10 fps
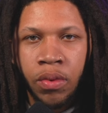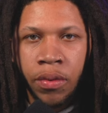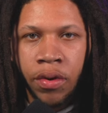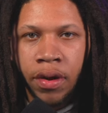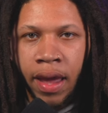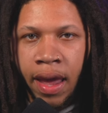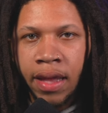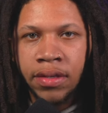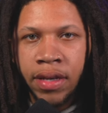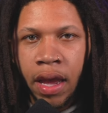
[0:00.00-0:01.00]
we were
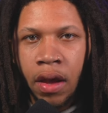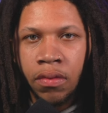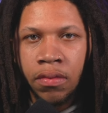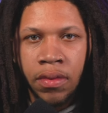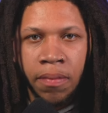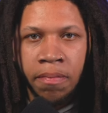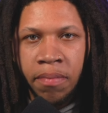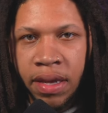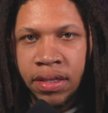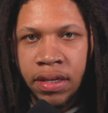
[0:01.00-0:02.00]
hands down the
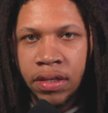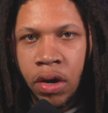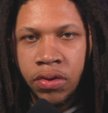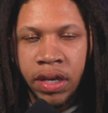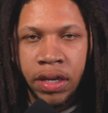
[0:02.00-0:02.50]
busiest ghost